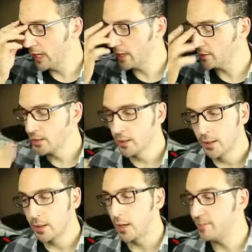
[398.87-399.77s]
And
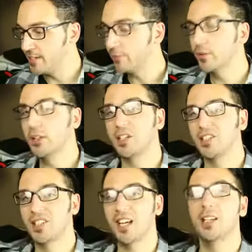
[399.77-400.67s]
I'm definitely
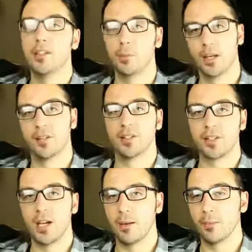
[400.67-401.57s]
excited to play
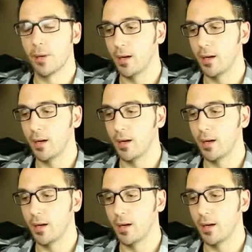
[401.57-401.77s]
this game.